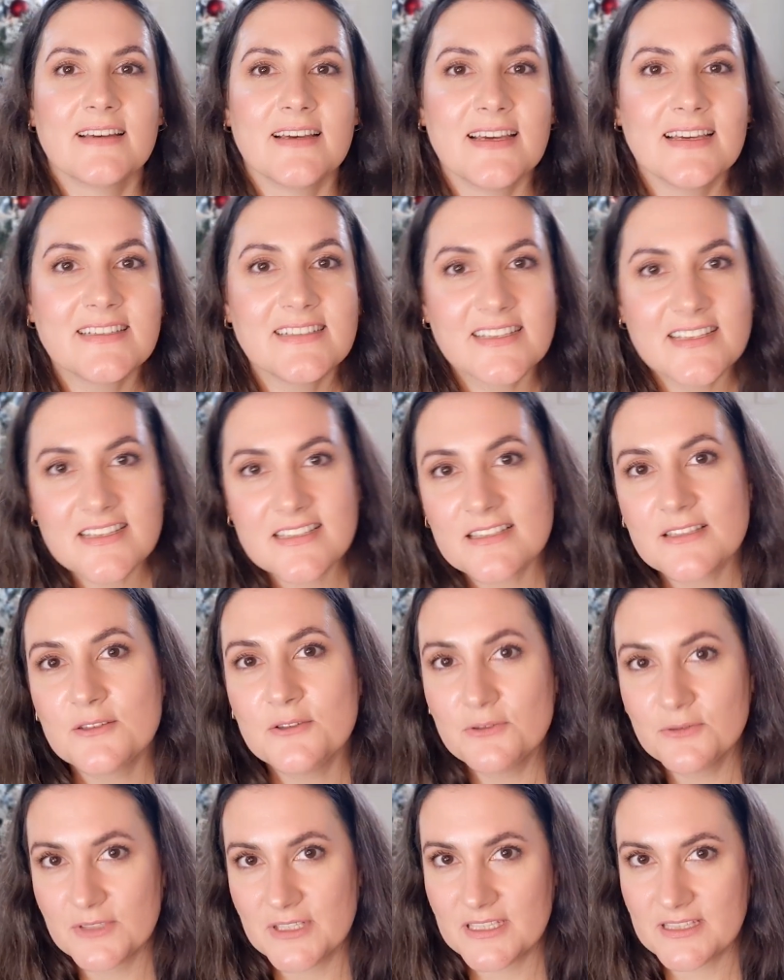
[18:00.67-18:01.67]
It is
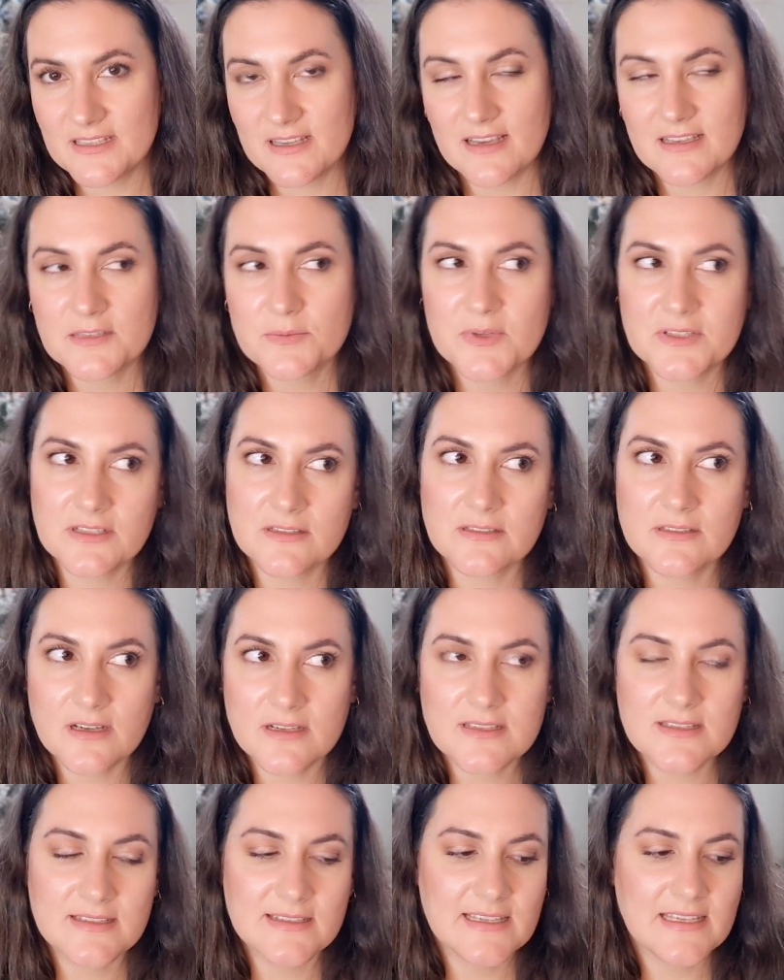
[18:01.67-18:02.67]
unisex, but it
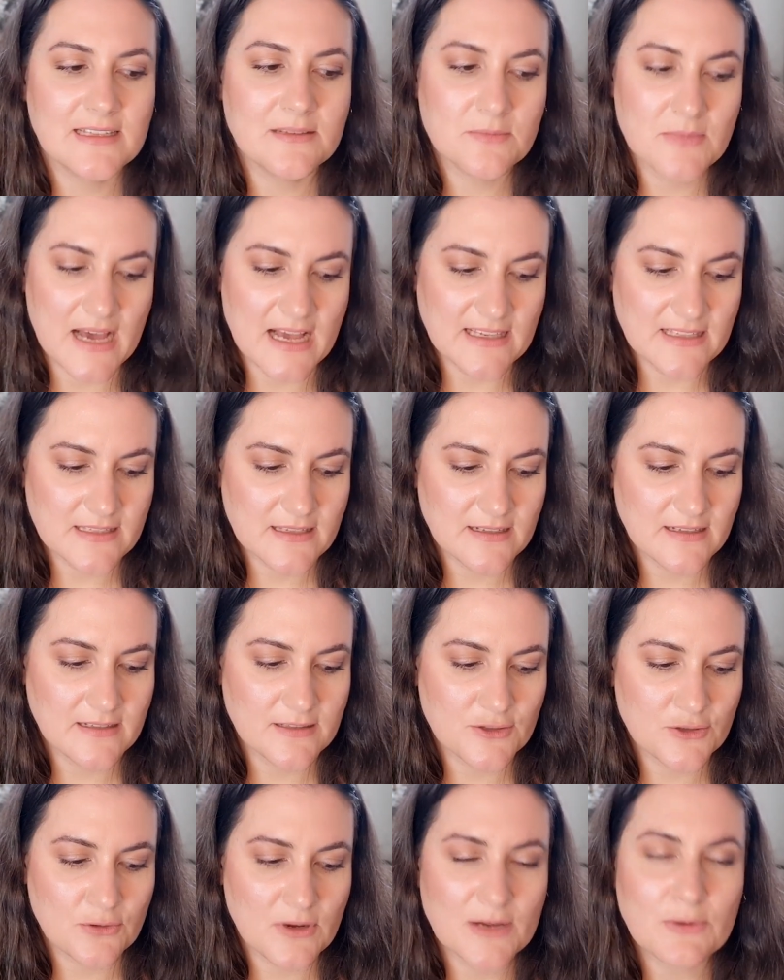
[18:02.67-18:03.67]
does lean masculine.
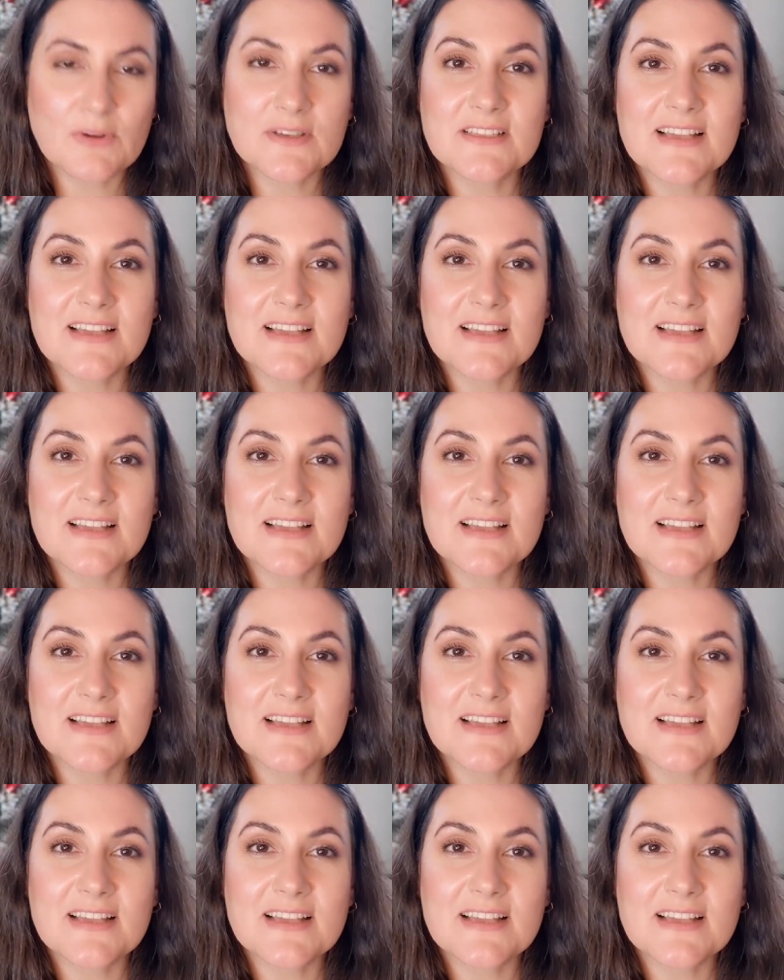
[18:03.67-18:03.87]
So I was